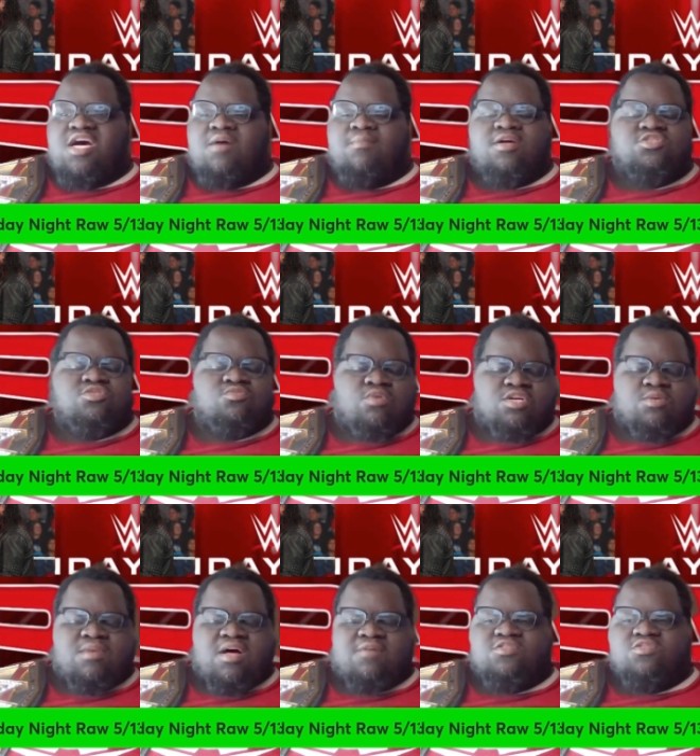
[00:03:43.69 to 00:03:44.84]
How about you run your
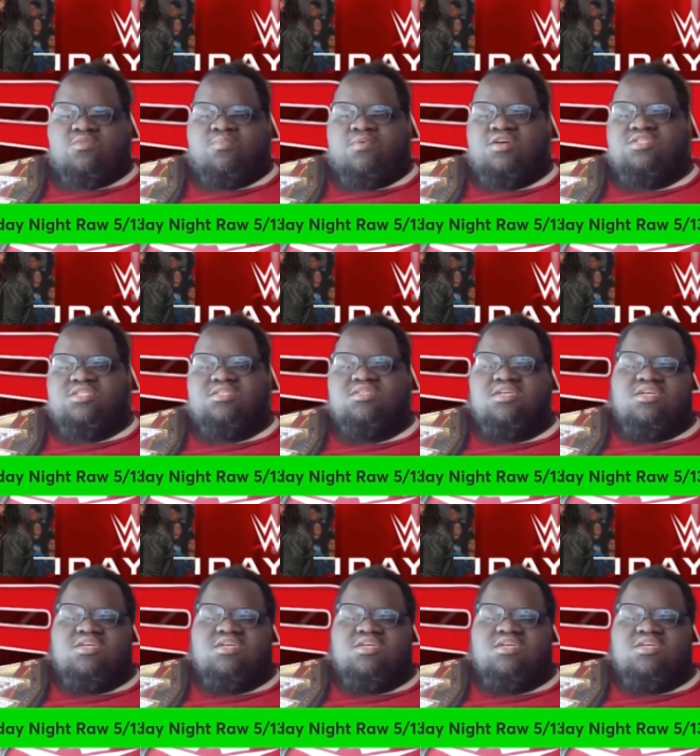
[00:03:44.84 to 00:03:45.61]
mouth to the person